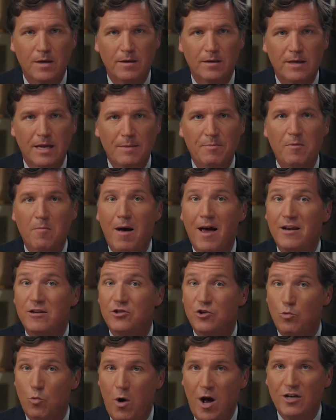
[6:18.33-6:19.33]
Keep in mind as
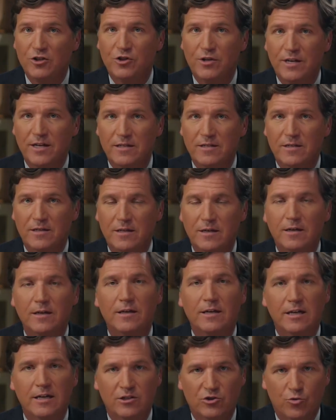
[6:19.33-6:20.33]
you watch this,
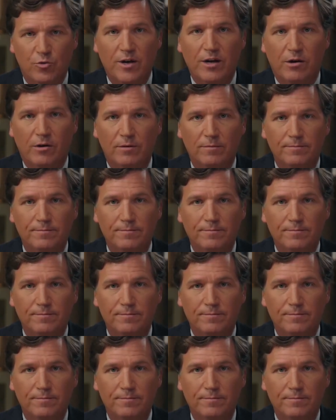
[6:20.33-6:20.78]
it's real.